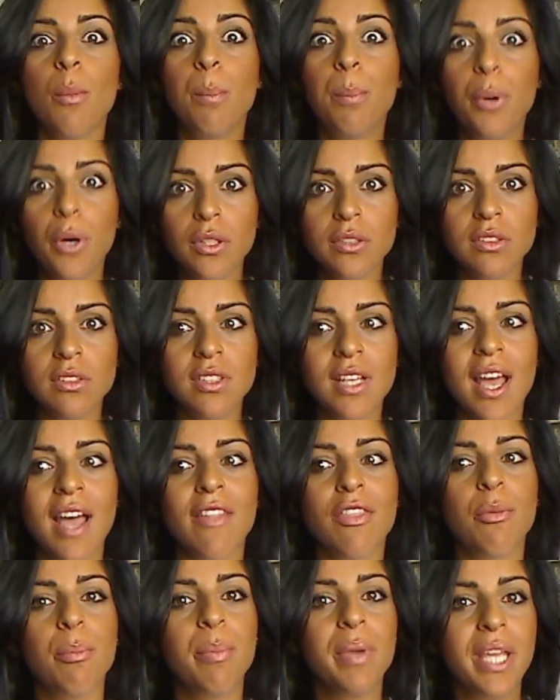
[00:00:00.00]
put at
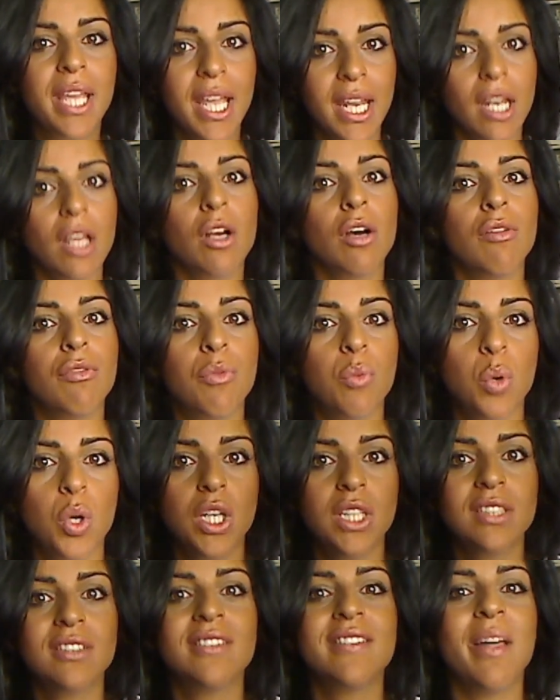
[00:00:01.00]
the beginning of
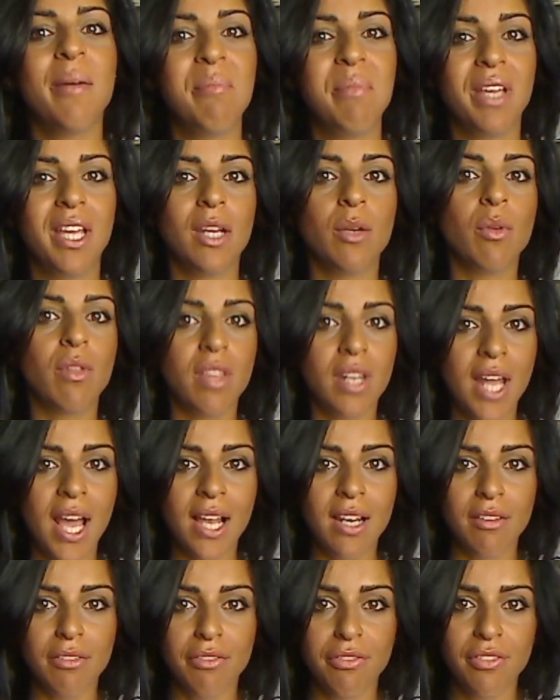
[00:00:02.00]
words that begin with an
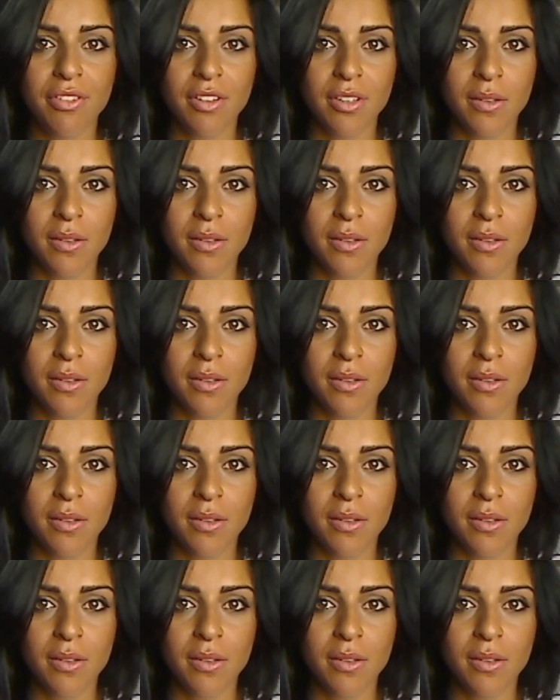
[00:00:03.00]
alif.